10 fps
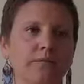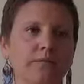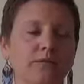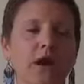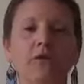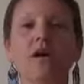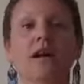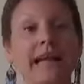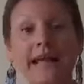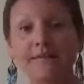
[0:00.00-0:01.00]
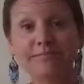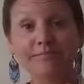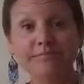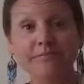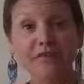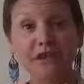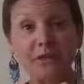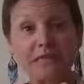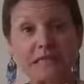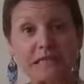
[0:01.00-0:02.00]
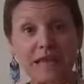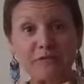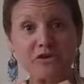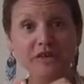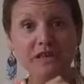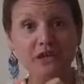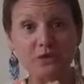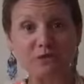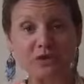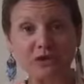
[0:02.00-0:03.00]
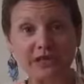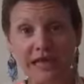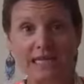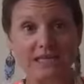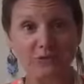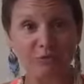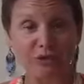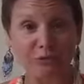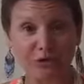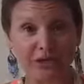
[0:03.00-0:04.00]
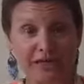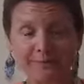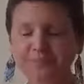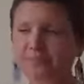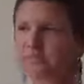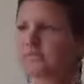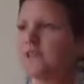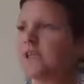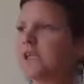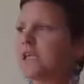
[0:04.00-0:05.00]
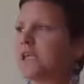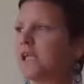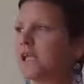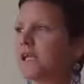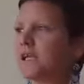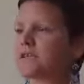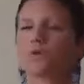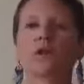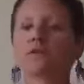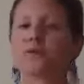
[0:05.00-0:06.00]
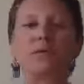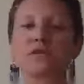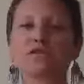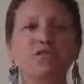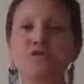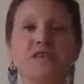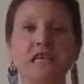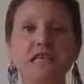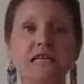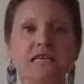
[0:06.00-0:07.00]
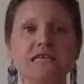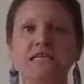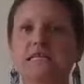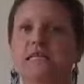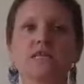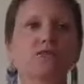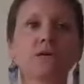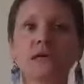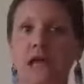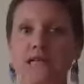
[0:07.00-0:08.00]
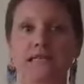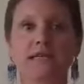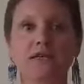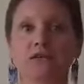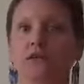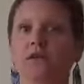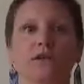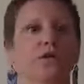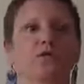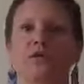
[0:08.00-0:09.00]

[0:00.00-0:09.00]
Groundhog Day, if anyone's seen that movie. I think it was from the early 90s with Bill Murray. The premise of the movie is he doesn't realize it until a little,